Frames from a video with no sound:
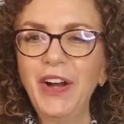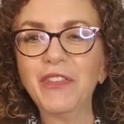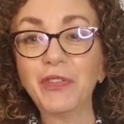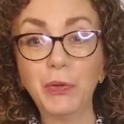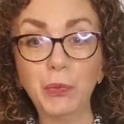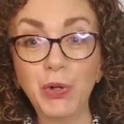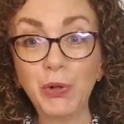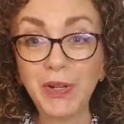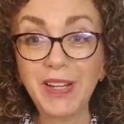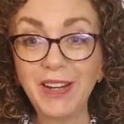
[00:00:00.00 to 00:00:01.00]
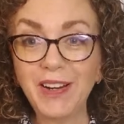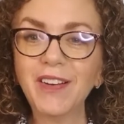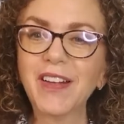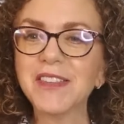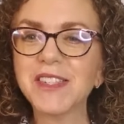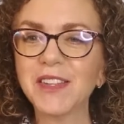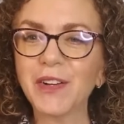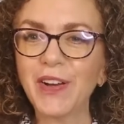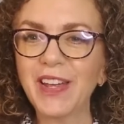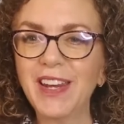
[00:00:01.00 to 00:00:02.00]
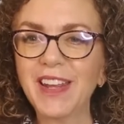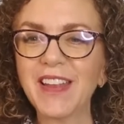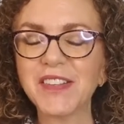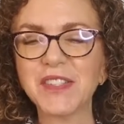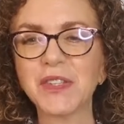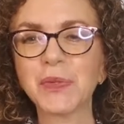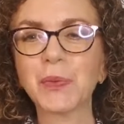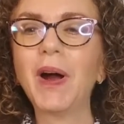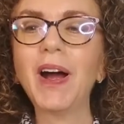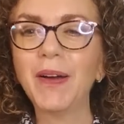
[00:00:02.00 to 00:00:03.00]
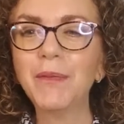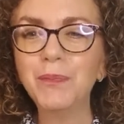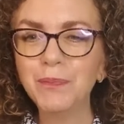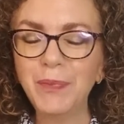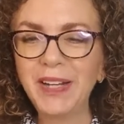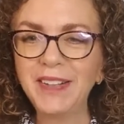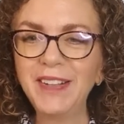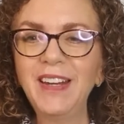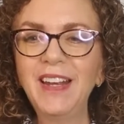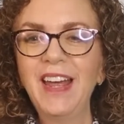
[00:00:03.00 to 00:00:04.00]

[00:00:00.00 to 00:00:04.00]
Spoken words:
If you're new here, consider hitting that subscribe button